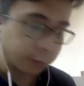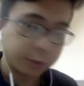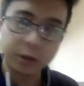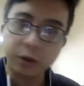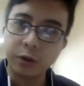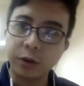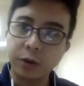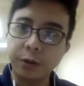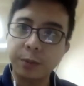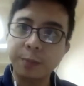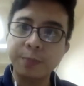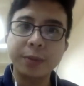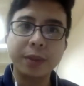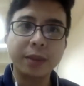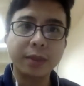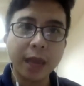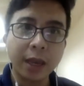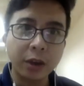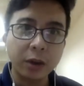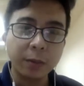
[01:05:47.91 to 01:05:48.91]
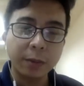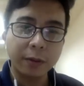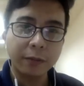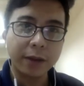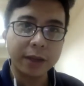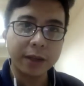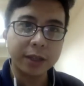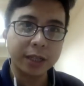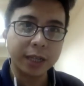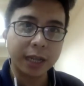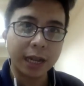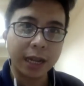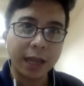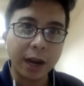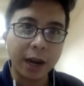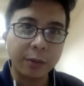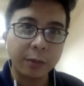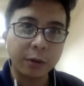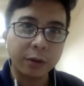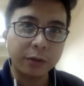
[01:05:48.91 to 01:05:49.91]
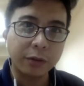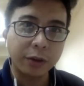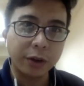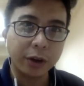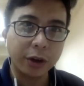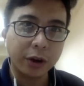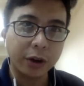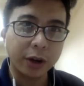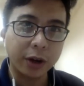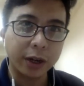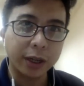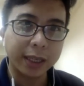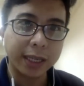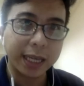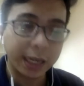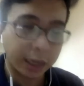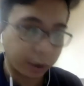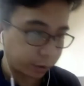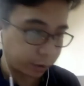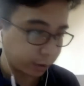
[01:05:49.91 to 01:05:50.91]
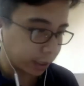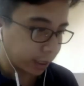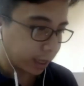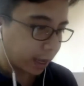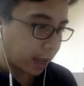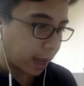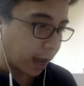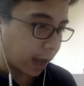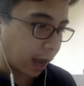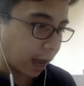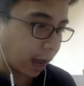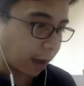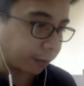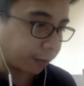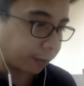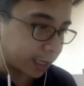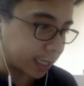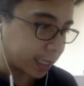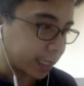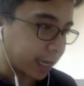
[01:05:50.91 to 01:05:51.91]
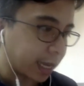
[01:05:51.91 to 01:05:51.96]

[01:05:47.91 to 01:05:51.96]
So thank you, Professor Guillermo, for your keynote presentation.